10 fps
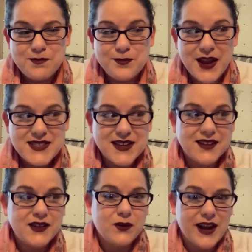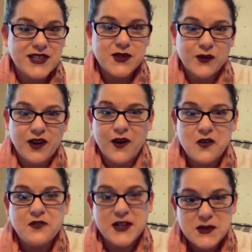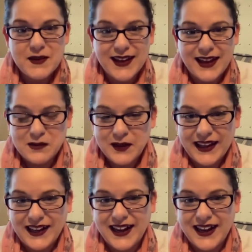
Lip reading: basically raised through a GoFundMe campaign,